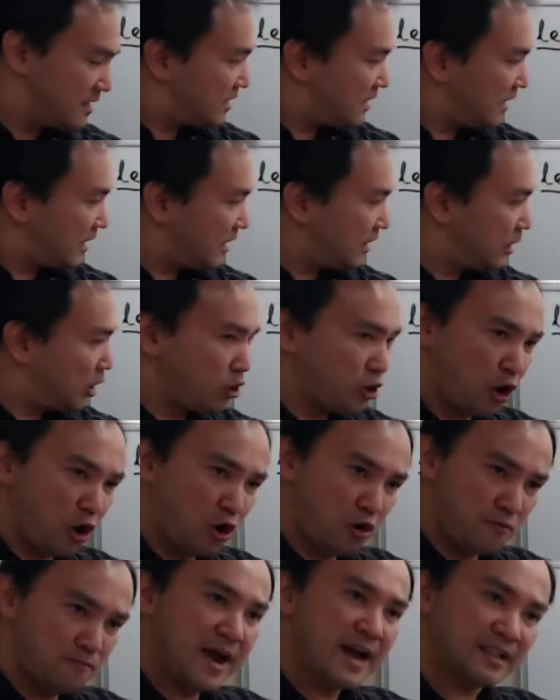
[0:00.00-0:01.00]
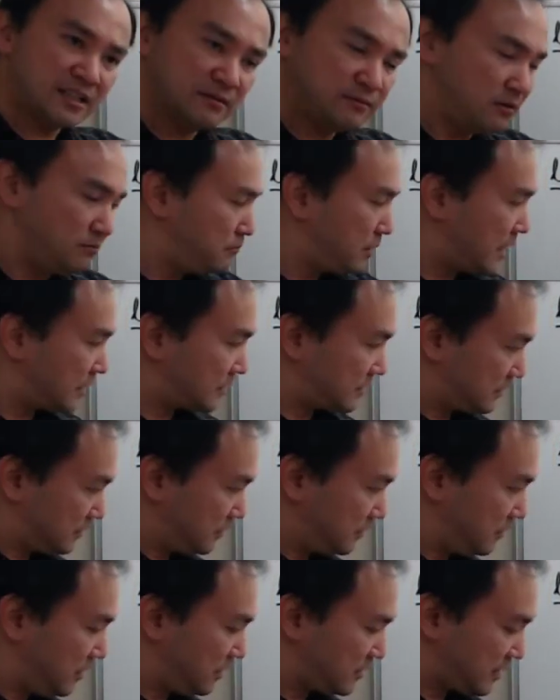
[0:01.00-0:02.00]
local maximum, but
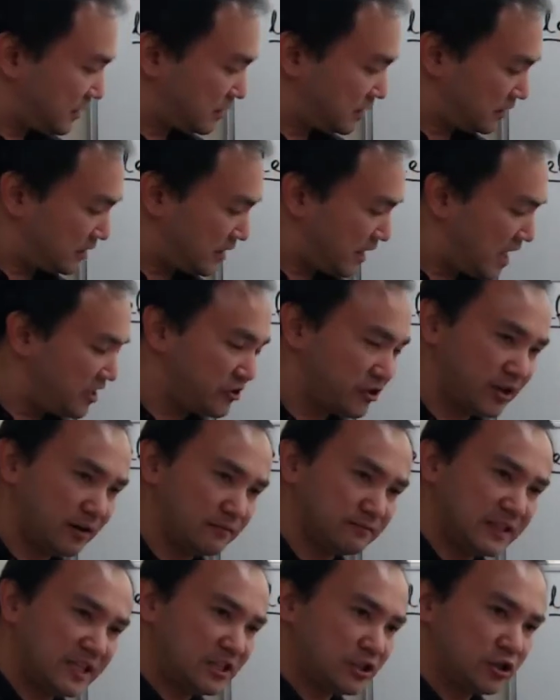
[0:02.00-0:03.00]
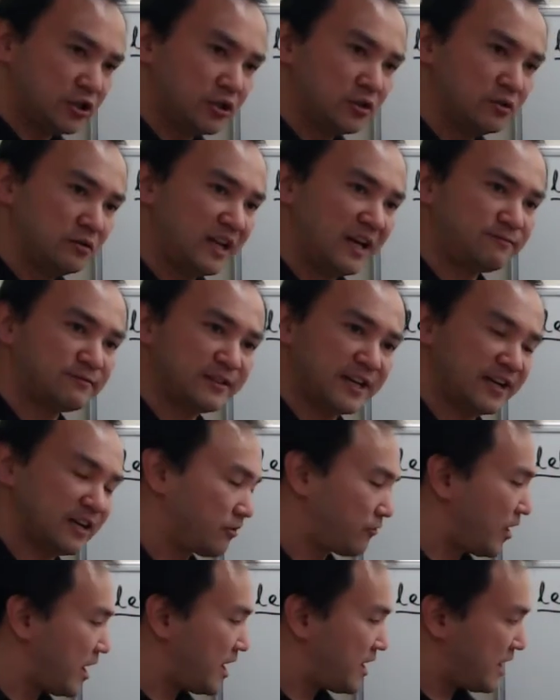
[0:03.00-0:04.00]
look at the nature of these two, left end
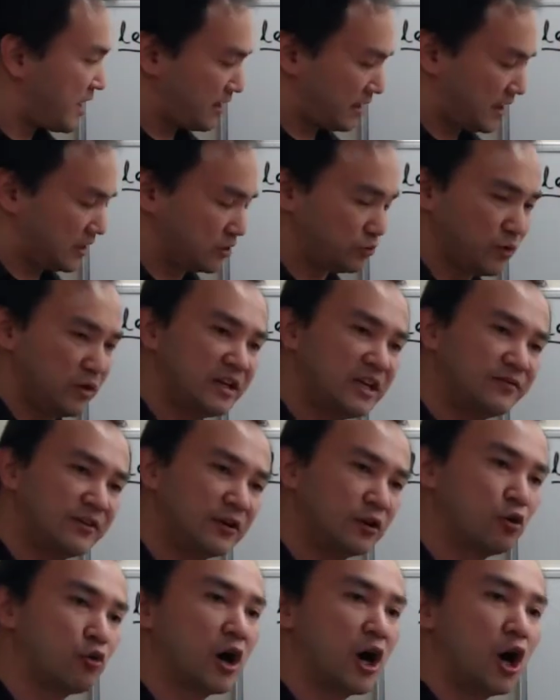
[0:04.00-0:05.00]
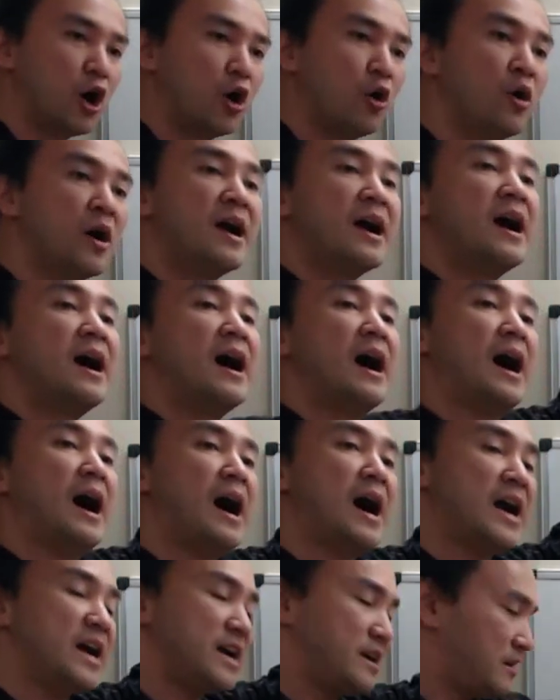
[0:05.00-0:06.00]
and right end. It will even grow
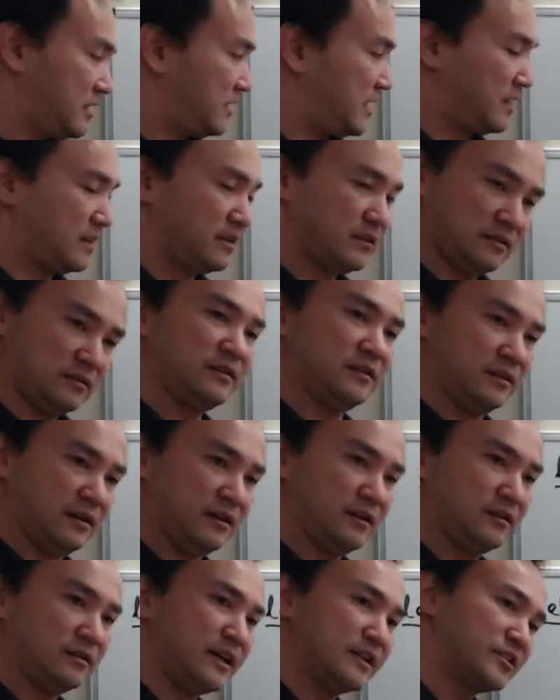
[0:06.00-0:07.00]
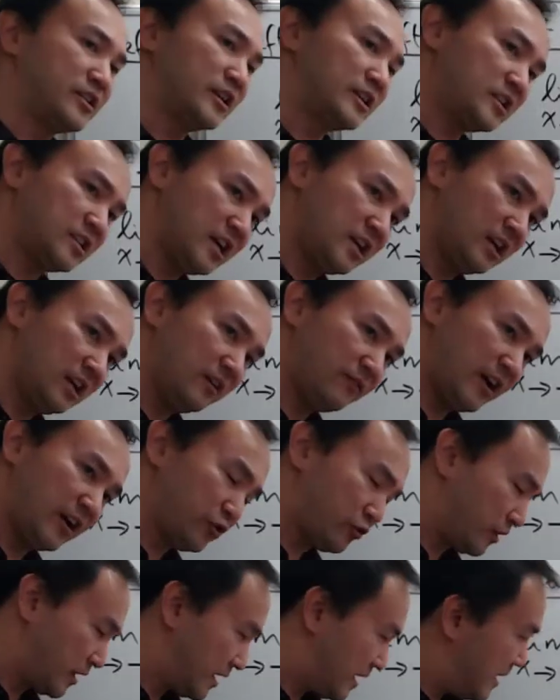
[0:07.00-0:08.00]
higher than 16
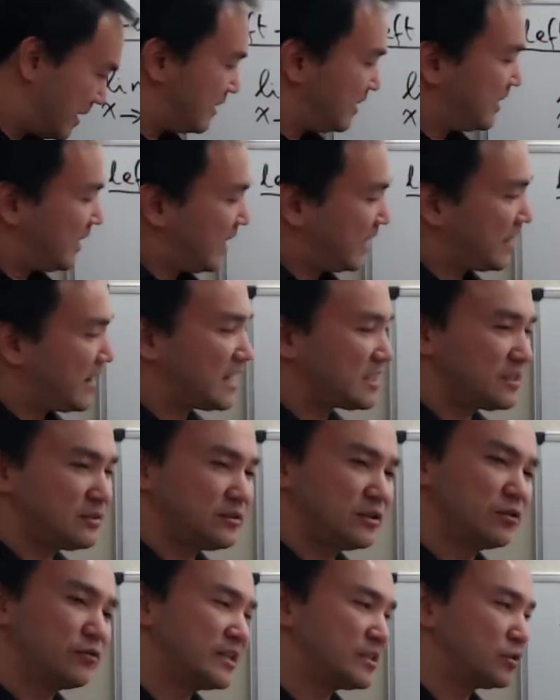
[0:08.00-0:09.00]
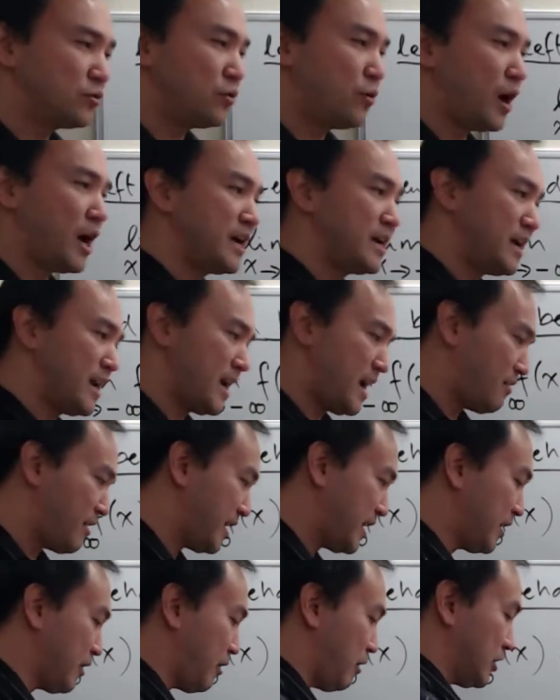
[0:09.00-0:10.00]
eventually. And that's the reason why now
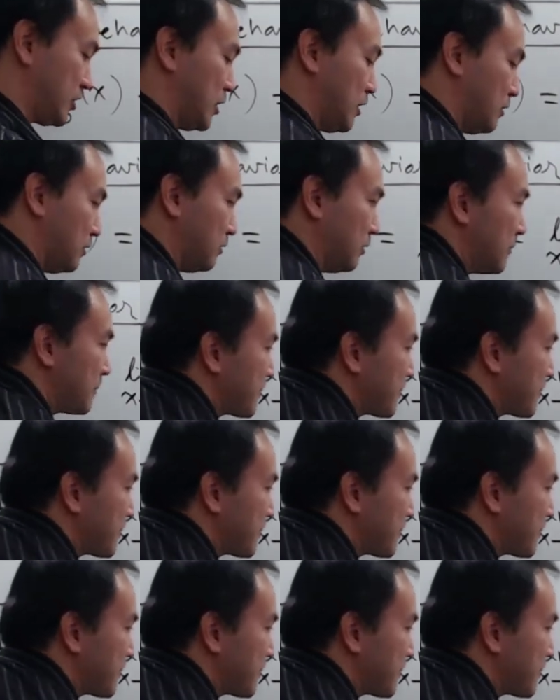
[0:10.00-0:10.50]
I can also